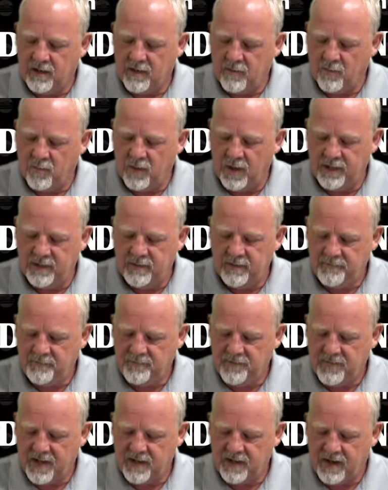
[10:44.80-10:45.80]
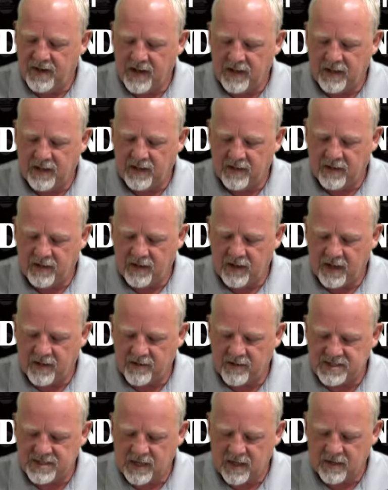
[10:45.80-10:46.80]
win, knocking the
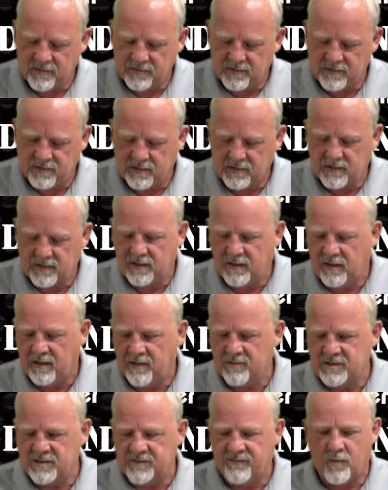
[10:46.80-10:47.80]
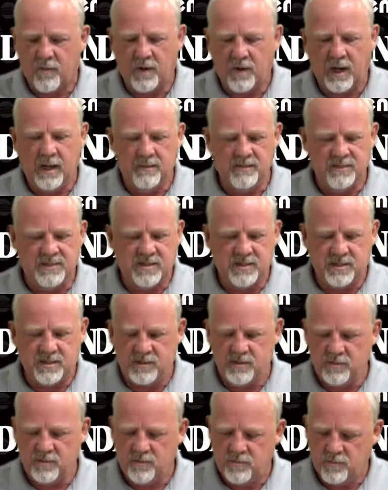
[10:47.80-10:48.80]
Lakers out. I think it was
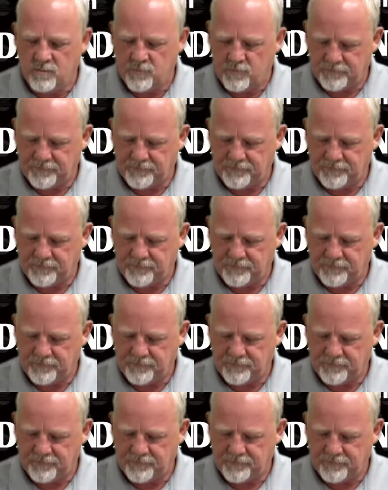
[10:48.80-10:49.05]
4-2.